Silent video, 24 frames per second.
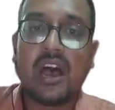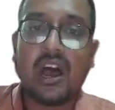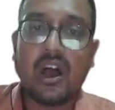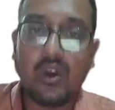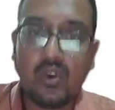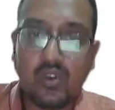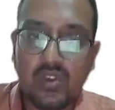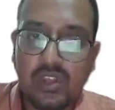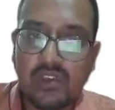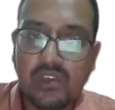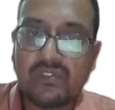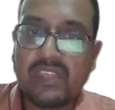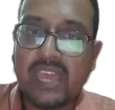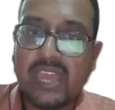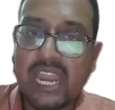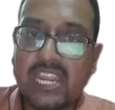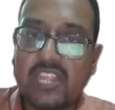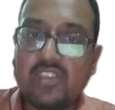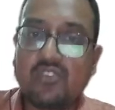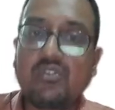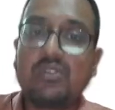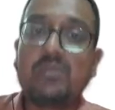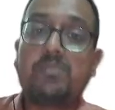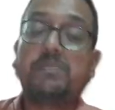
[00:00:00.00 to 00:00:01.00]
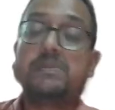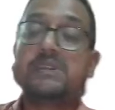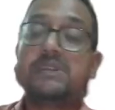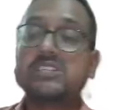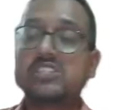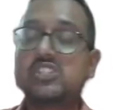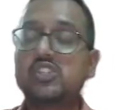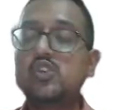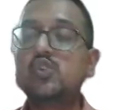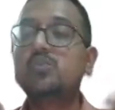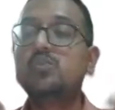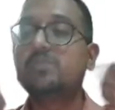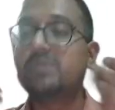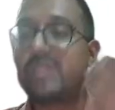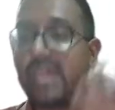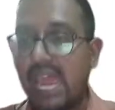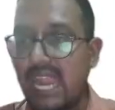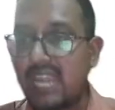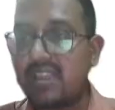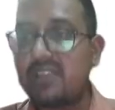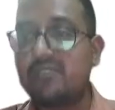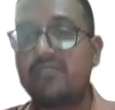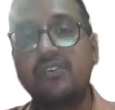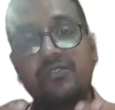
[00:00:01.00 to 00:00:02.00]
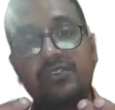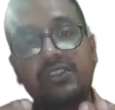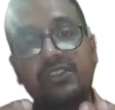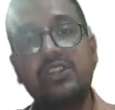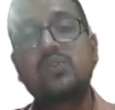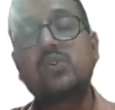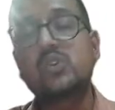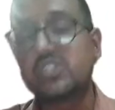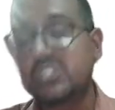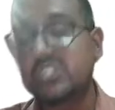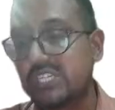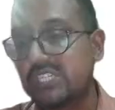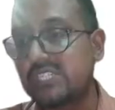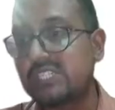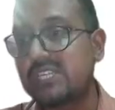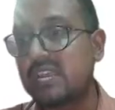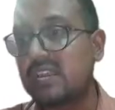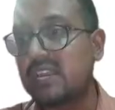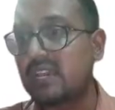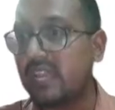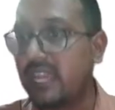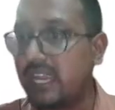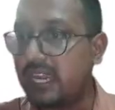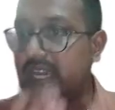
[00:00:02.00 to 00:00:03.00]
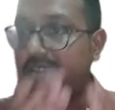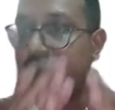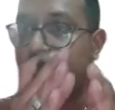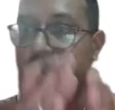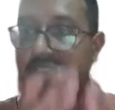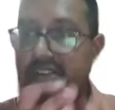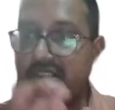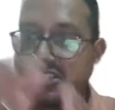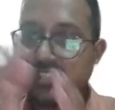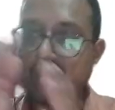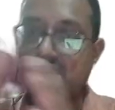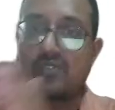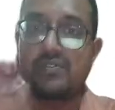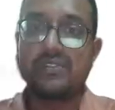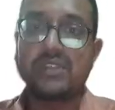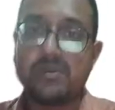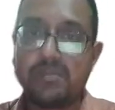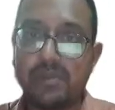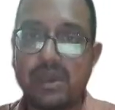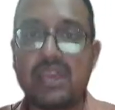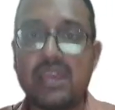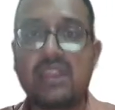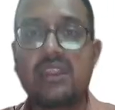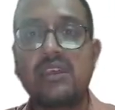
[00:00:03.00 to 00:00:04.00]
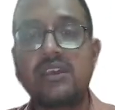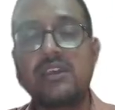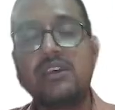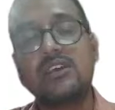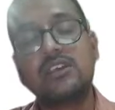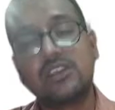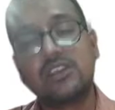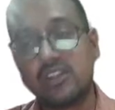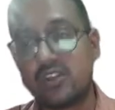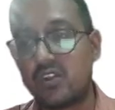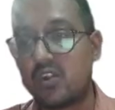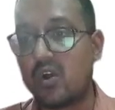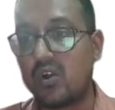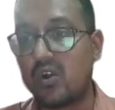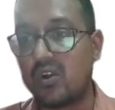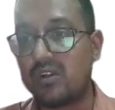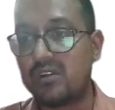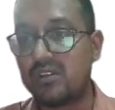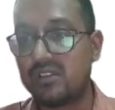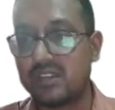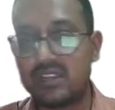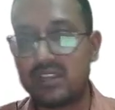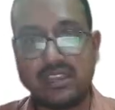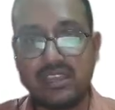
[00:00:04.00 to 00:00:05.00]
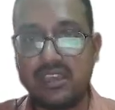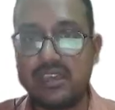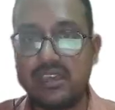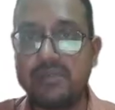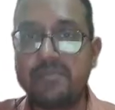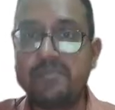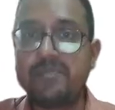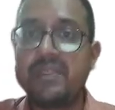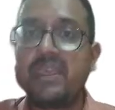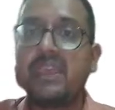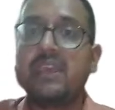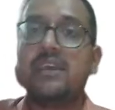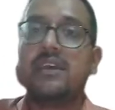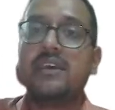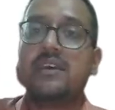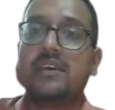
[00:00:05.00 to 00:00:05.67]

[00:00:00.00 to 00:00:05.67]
Out of that, you will presume that 15 questions are correct and rest of them are wrong. Clear?